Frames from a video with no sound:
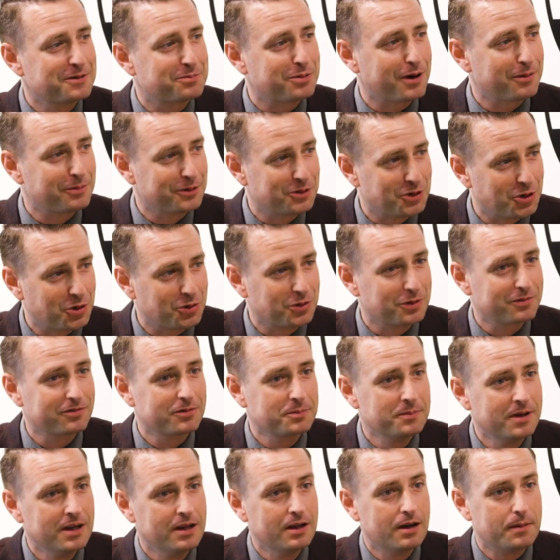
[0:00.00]
You've probably known of
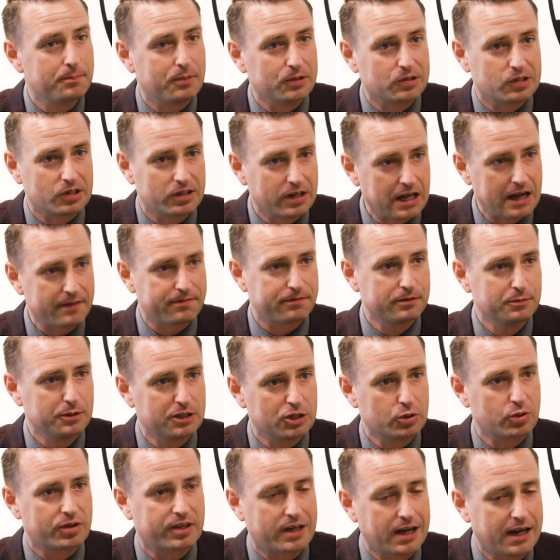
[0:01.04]
them, but they're not
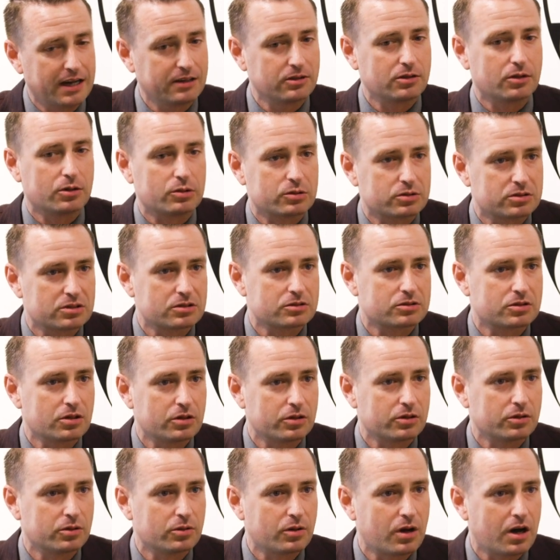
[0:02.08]
familiar with condos. Correct.
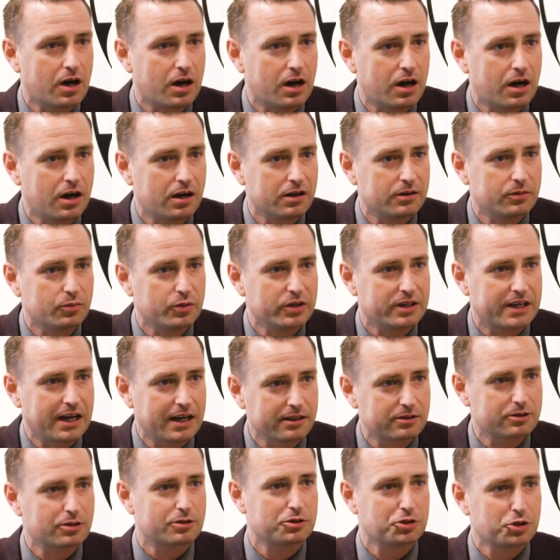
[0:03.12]
So uh, we
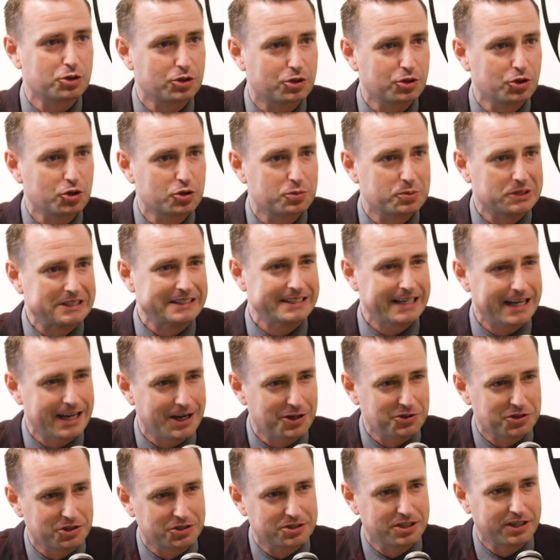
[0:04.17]
got the clear to close, but
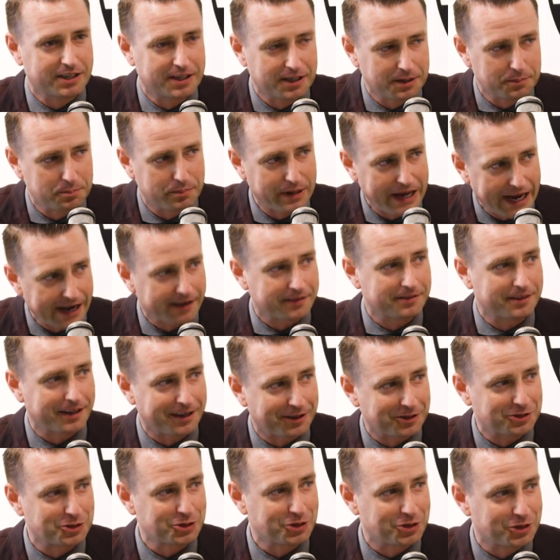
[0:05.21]
now they're taking back
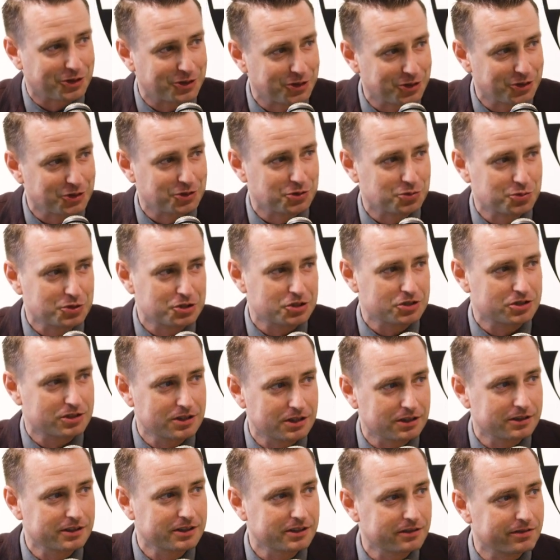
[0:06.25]
that clear to close, which is
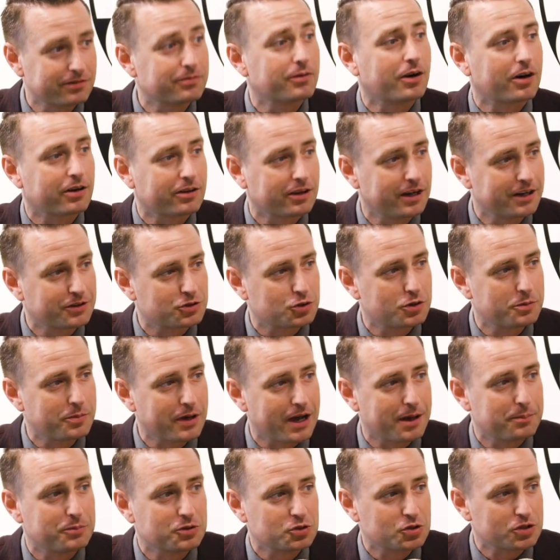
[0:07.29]
going to leave our clients in a
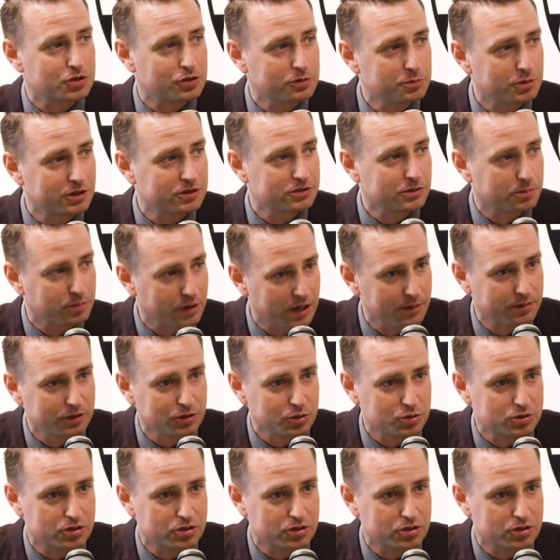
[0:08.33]
bad position because they'll probably Correct.